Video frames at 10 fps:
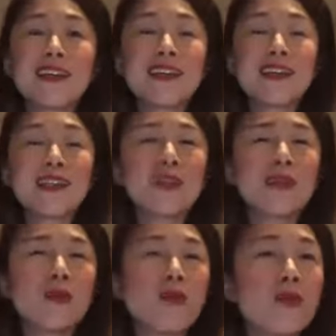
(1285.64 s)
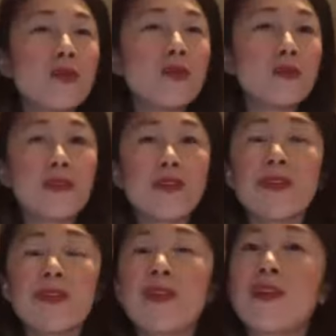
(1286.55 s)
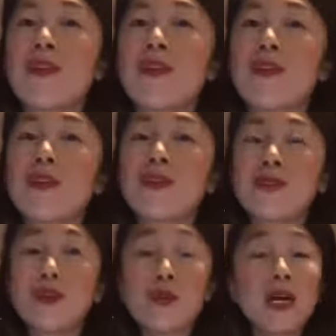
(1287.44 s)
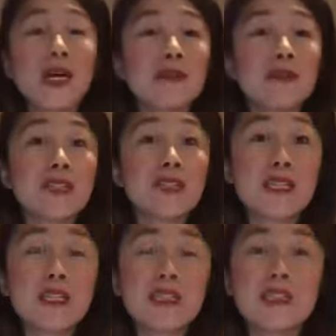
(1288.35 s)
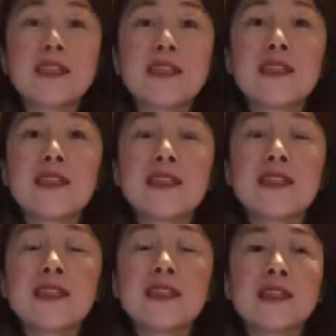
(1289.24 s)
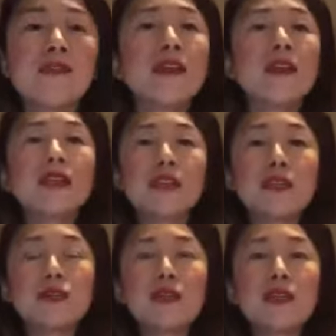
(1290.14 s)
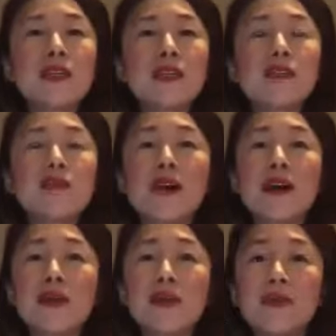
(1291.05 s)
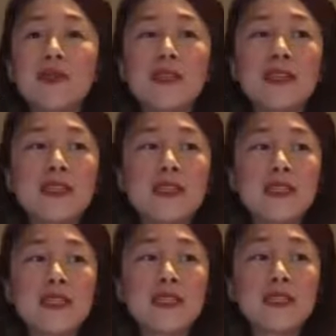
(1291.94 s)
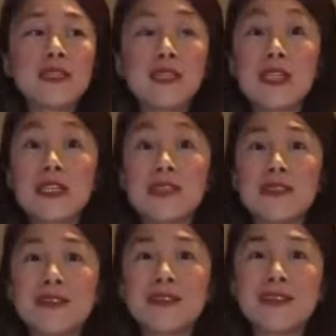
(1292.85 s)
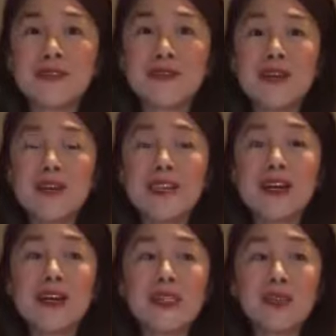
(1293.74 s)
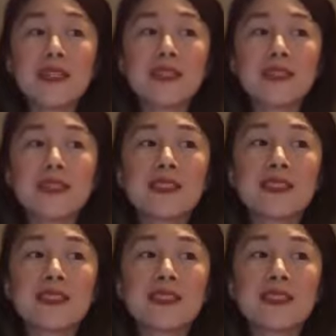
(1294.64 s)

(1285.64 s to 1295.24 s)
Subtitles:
Is there a warmth or a pulsing? Feeling into this really vibrant sensation within this heart space.